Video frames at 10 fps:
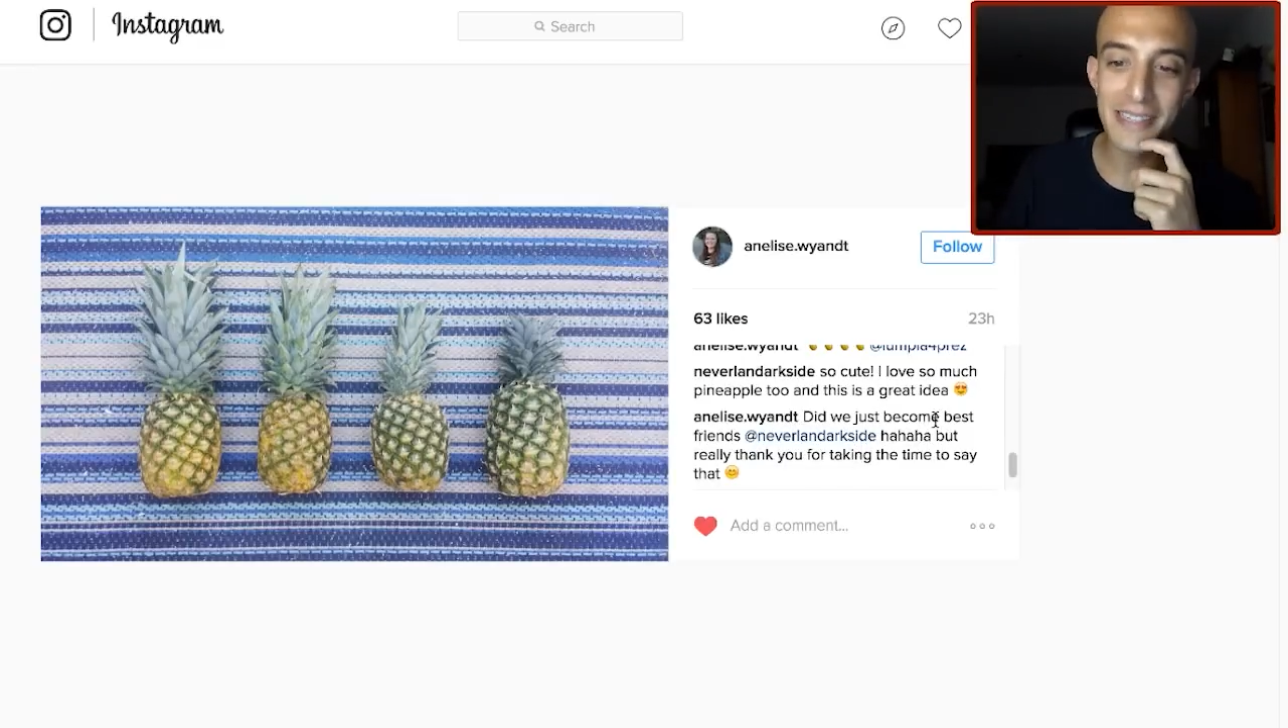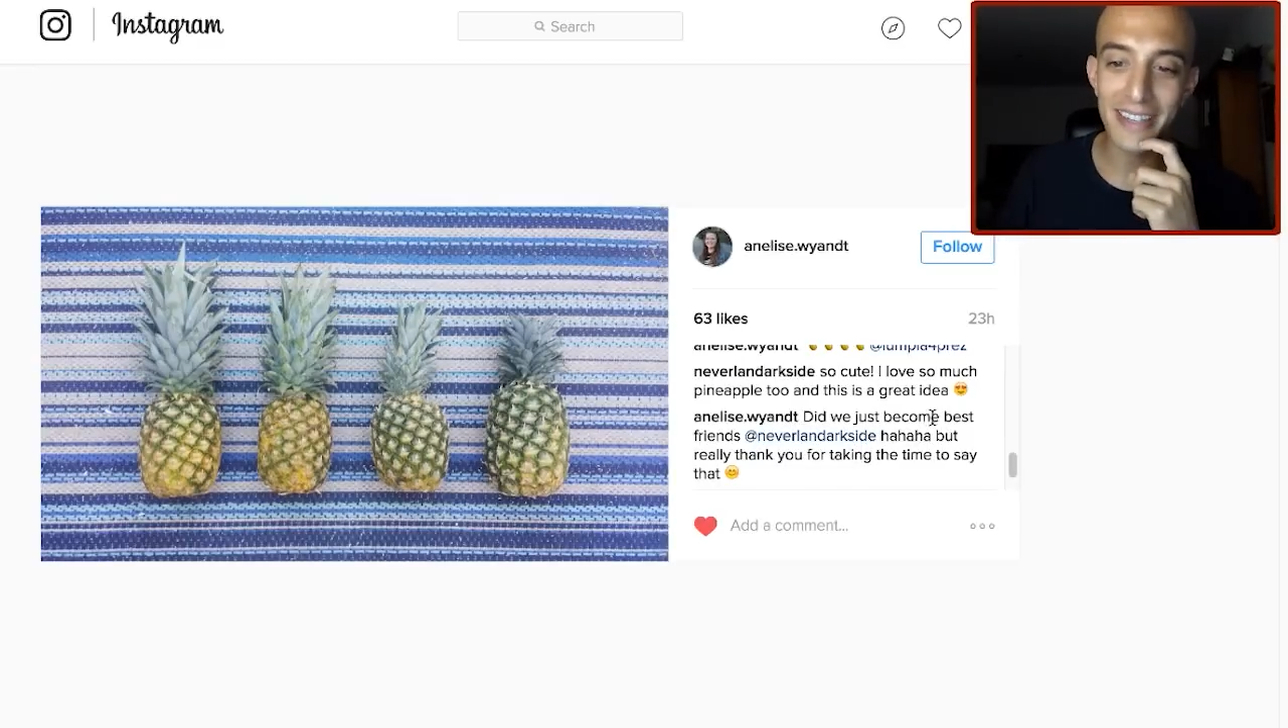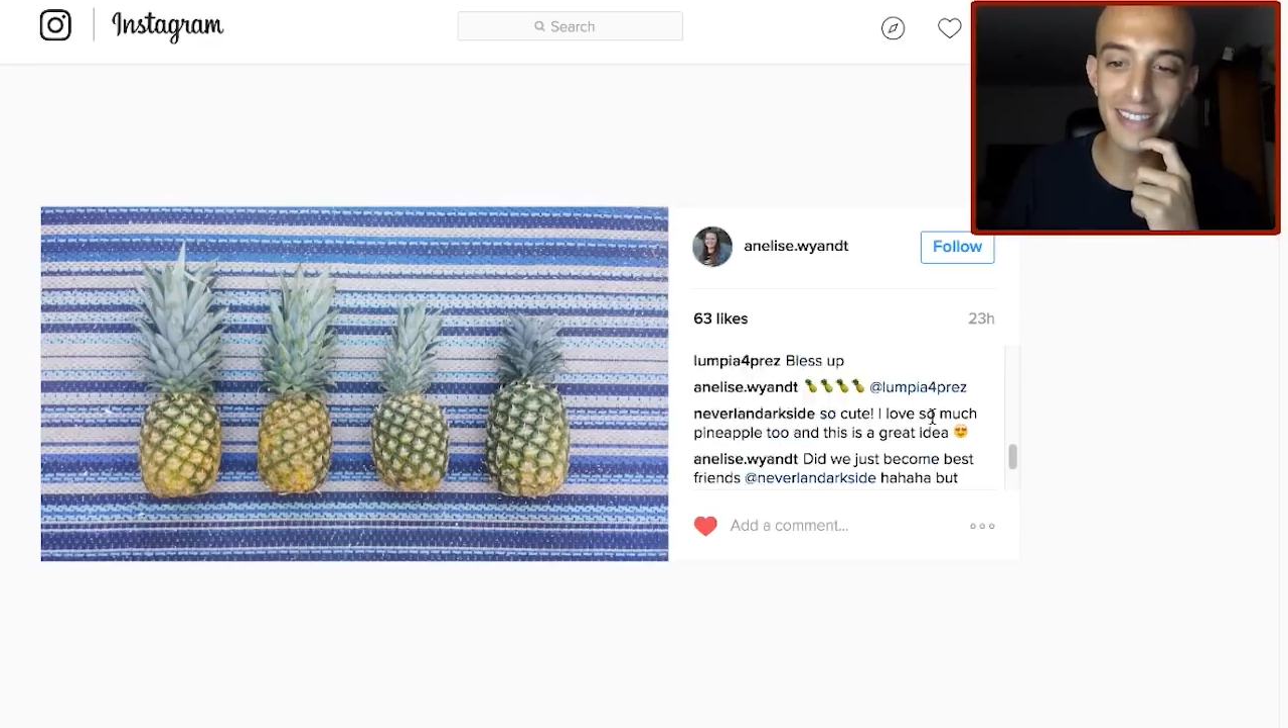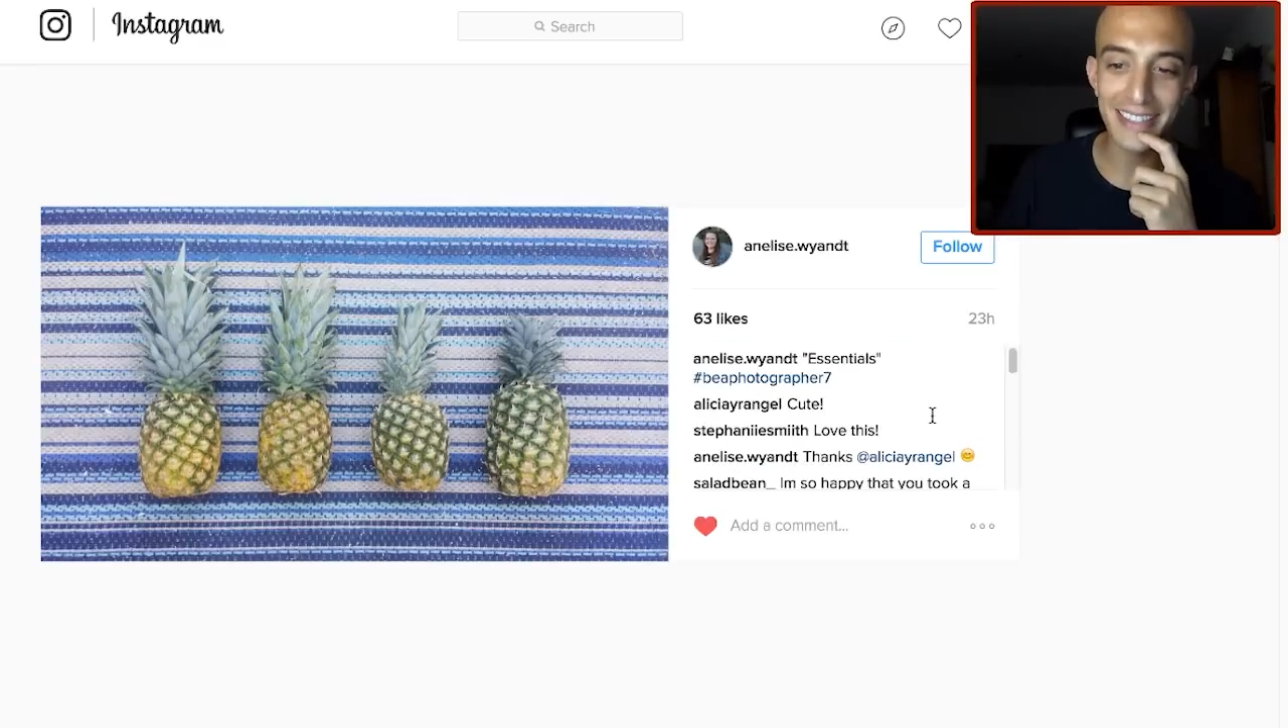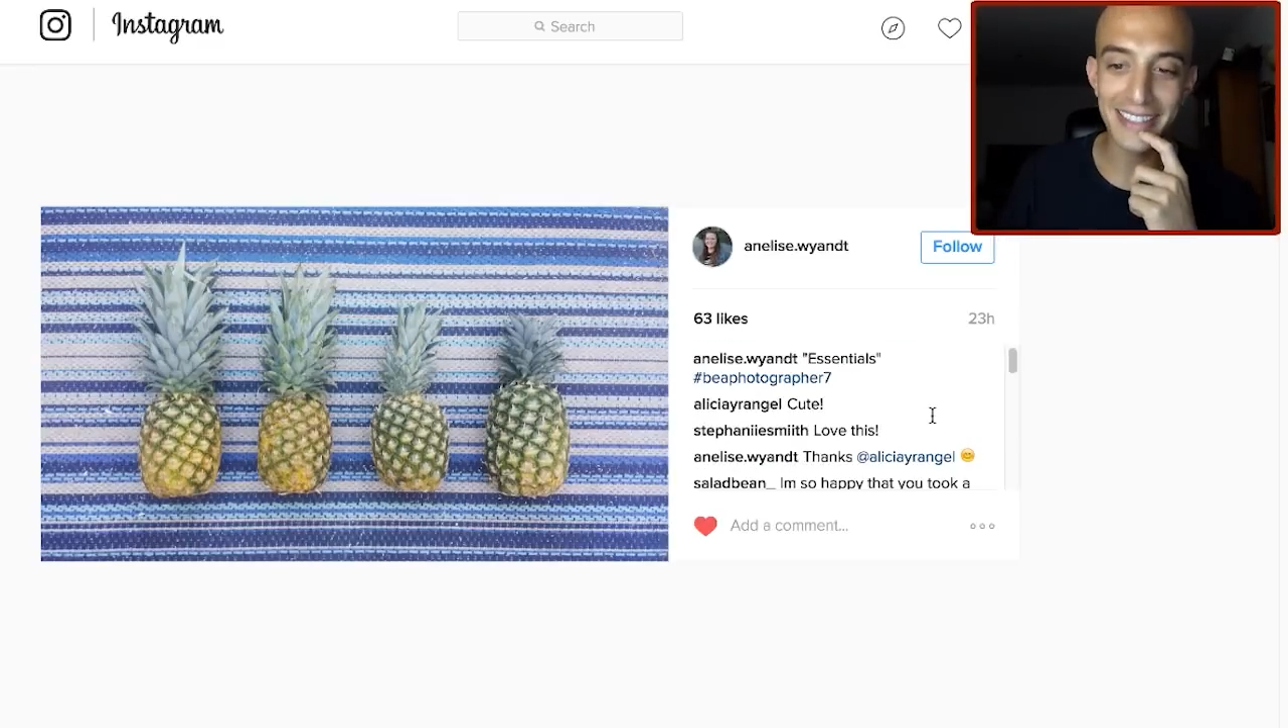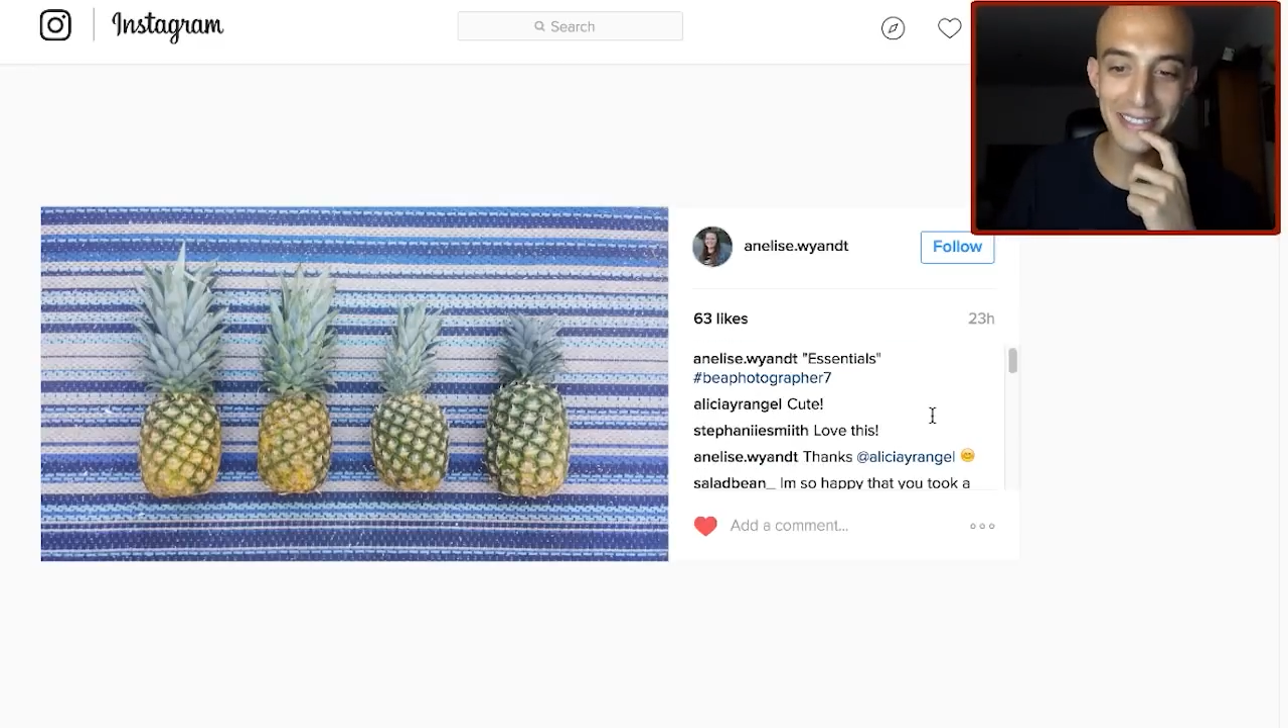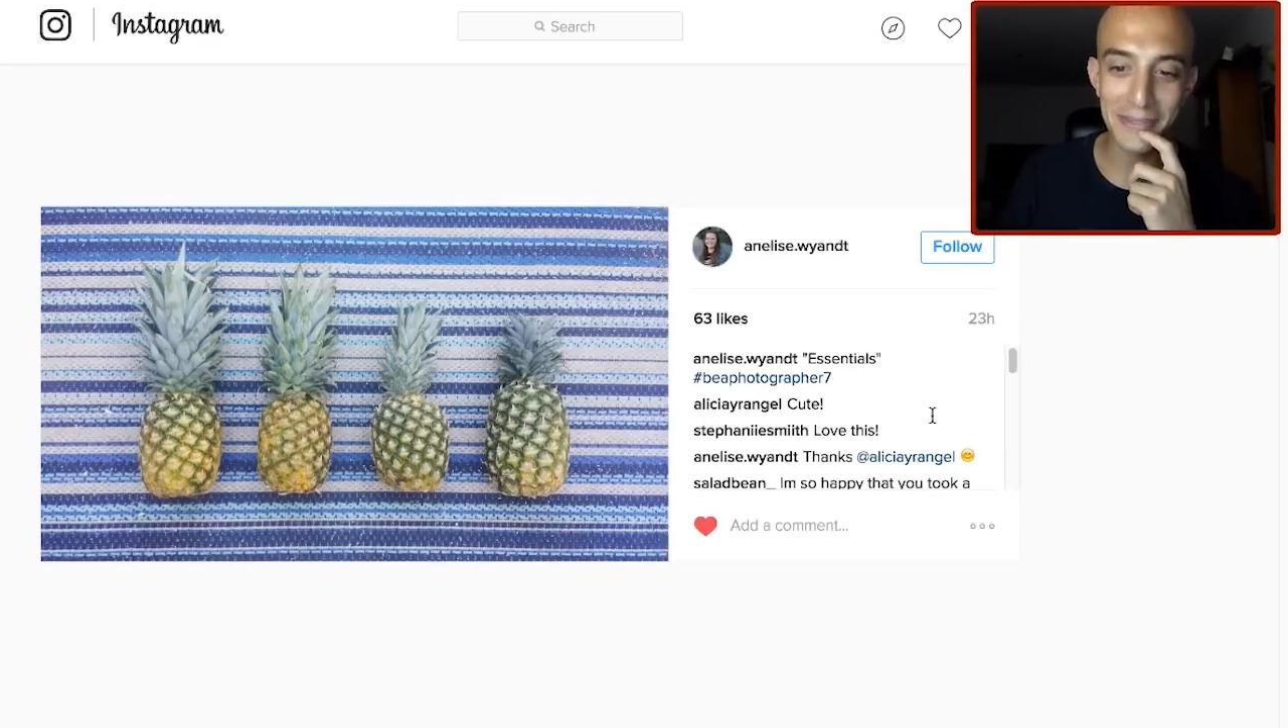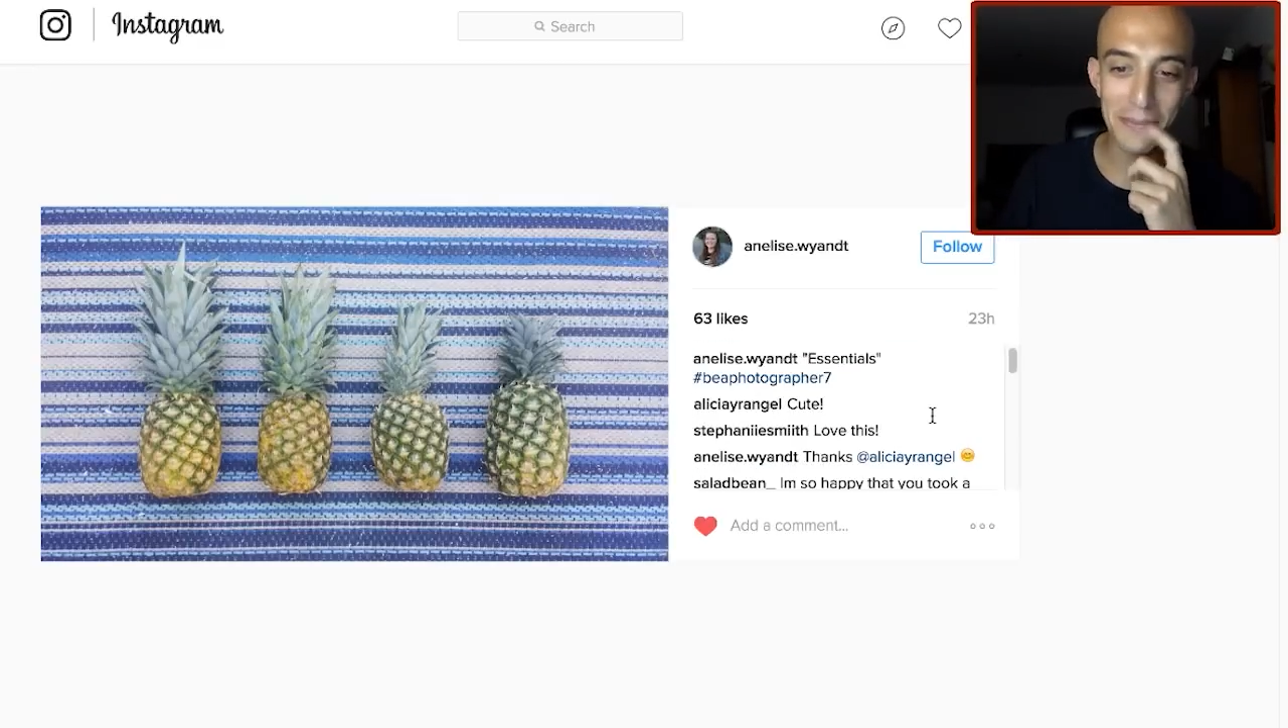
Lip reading: behind this,